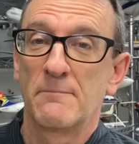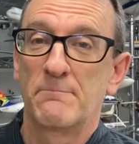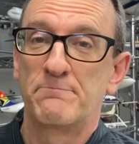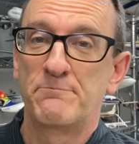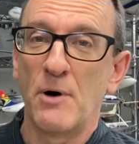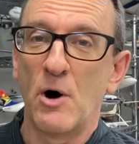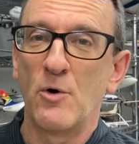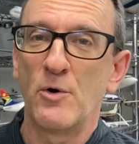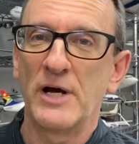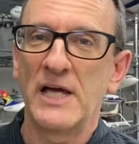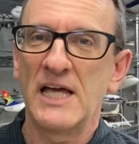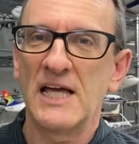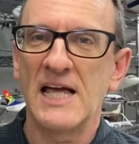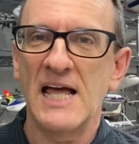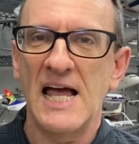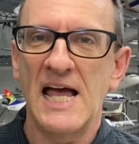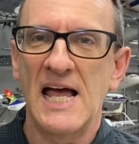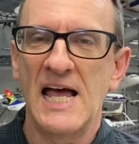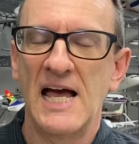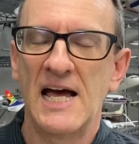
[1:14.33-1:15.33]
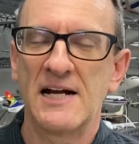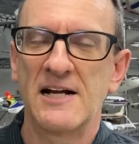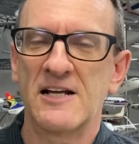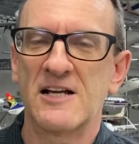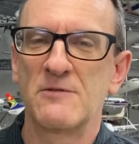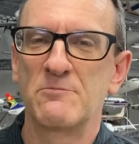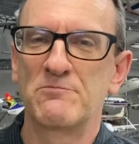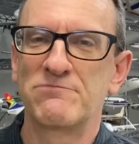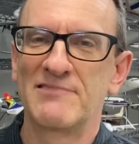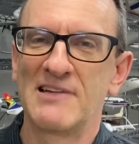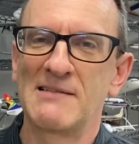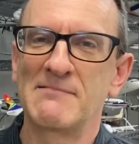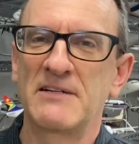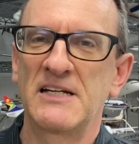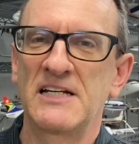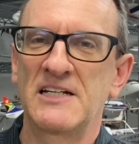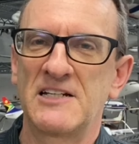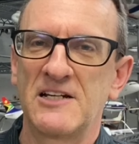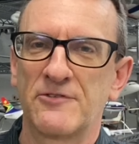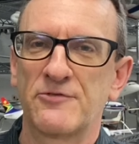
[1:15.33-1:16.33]
Boeing had a completely
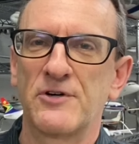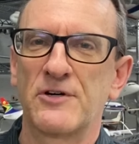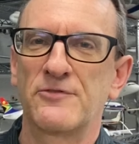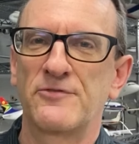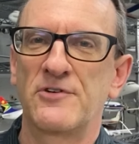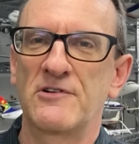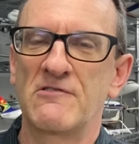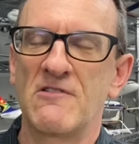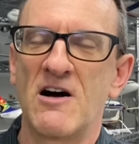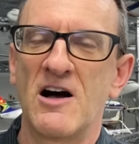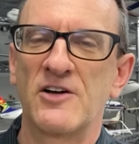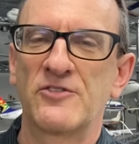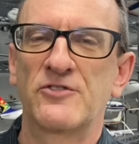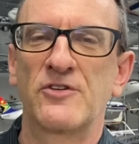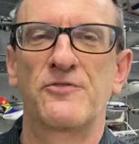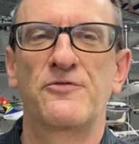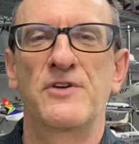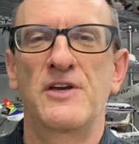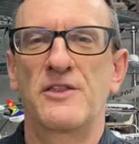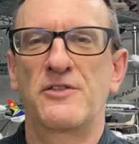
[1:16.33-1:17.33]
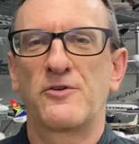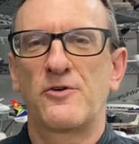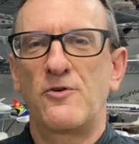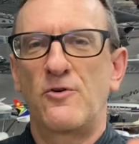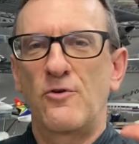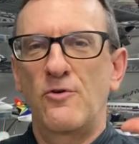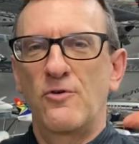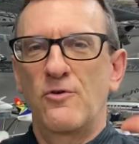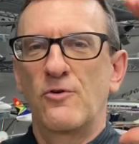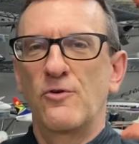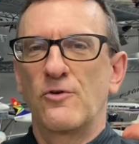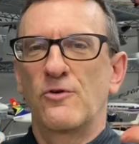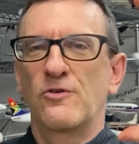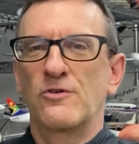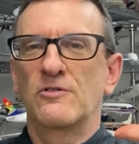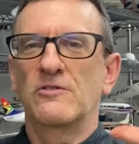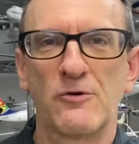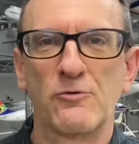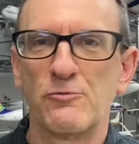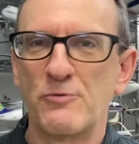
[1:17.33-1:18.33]
different philosophy. Their
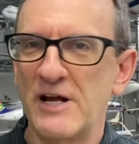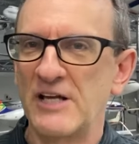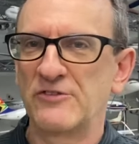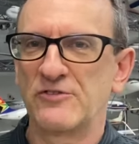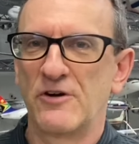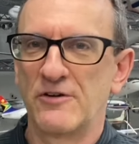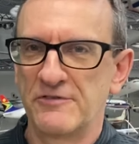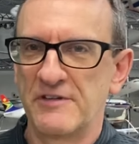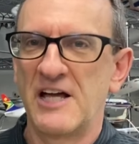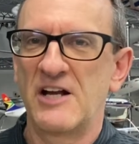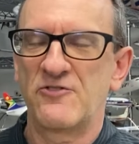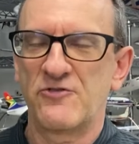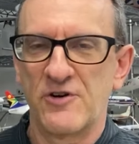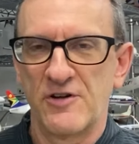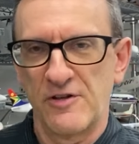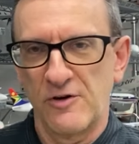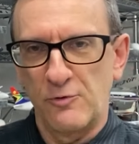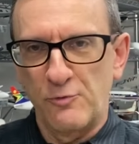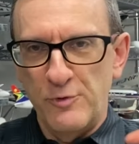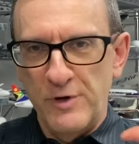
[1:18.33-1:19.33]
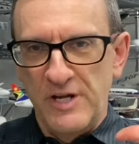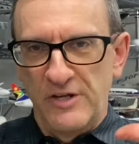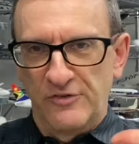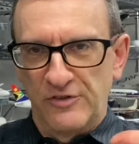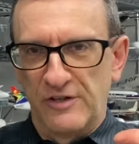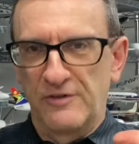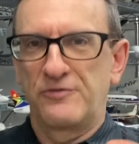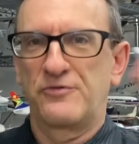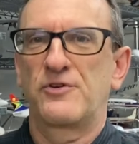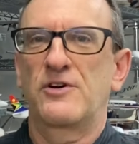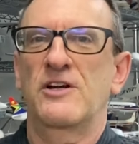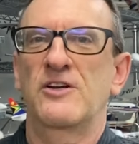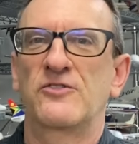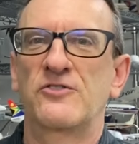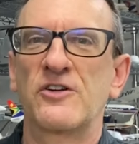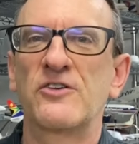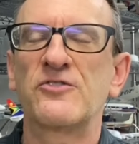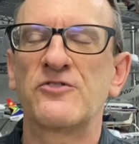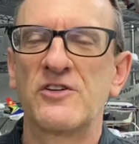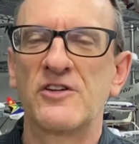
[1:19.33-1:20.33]
whole raison d'etre, the reason for
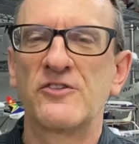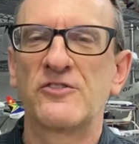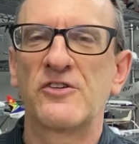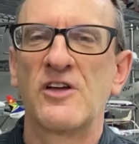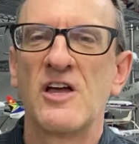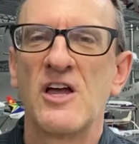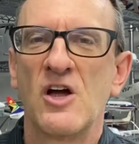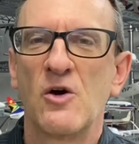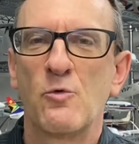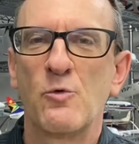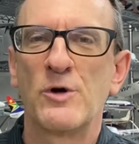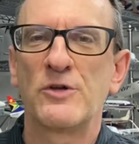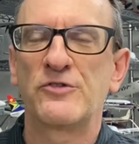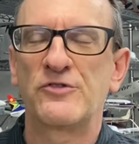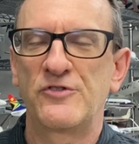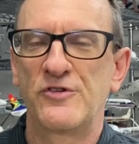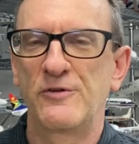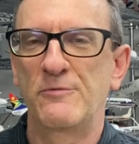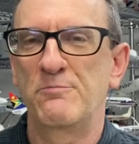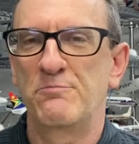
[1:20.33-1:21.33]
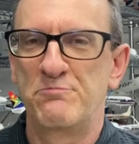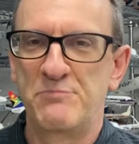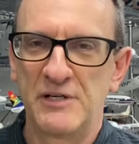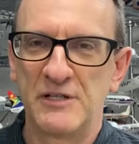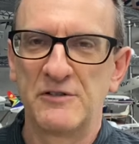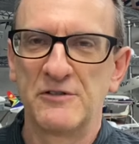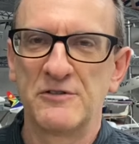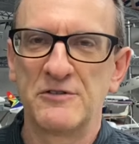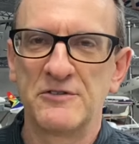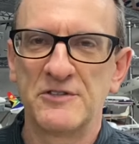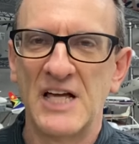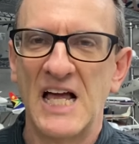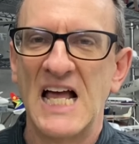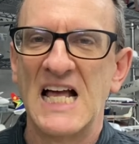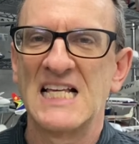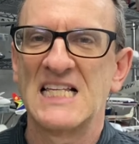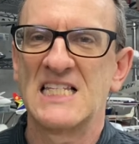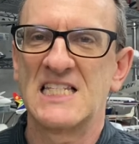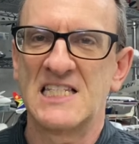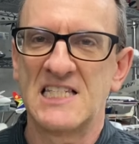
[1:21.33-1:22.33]
existence, was to build
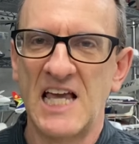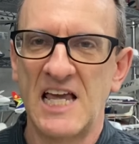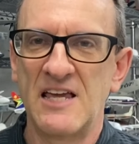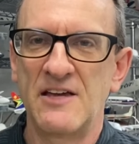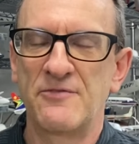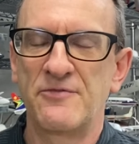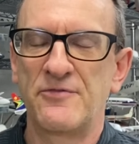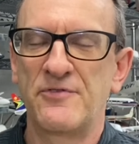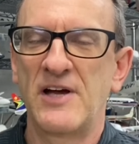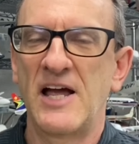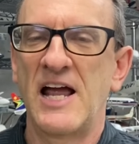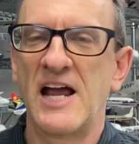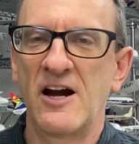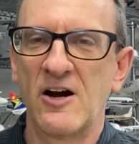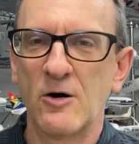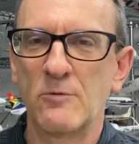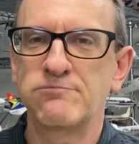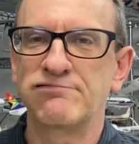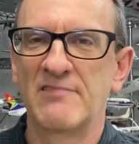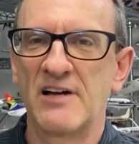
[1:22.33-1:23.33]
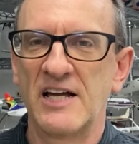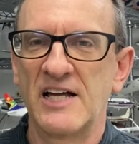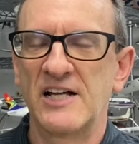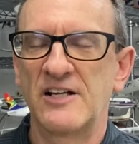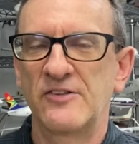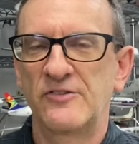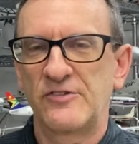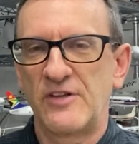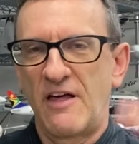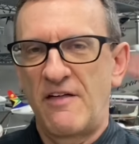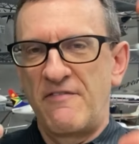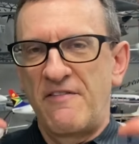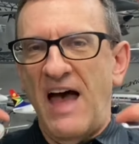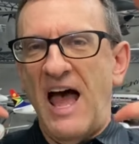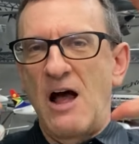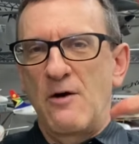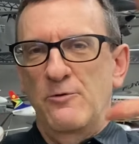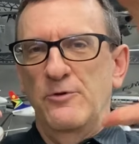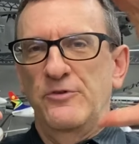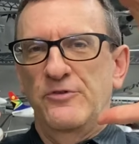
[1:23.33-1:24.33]
safe airplanes.
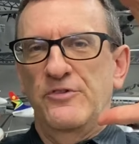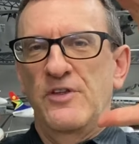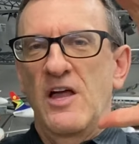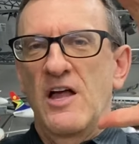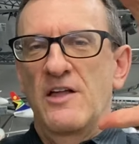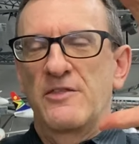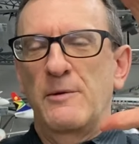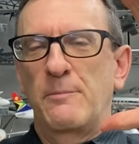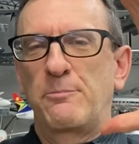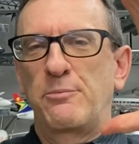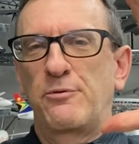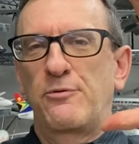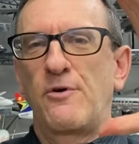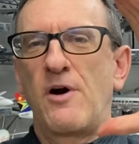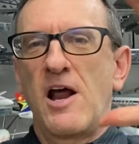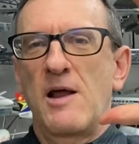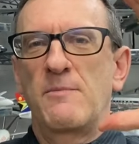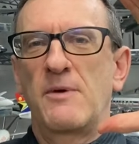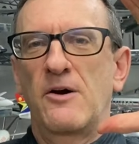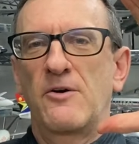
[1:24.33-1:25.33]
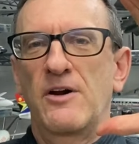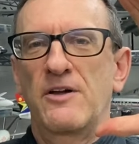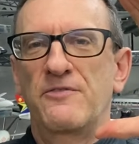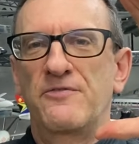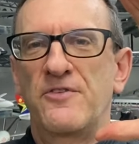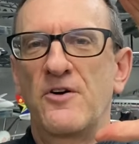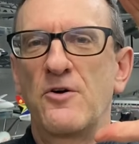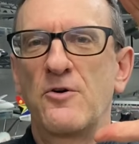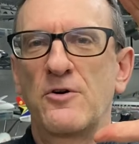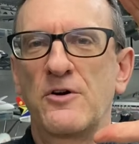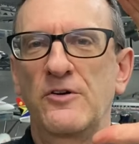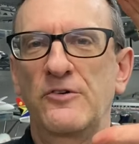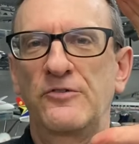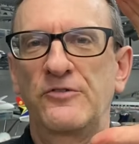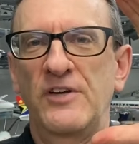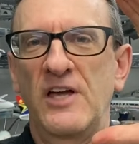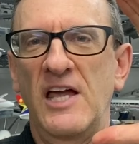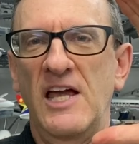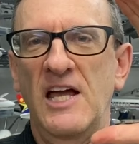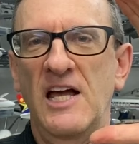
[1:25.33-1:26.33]
That was the primary focus.
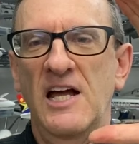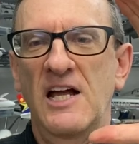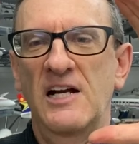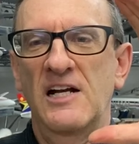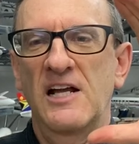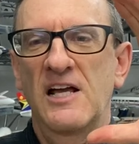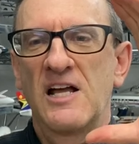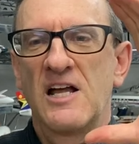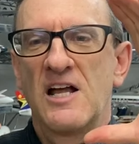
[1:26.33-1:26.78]
And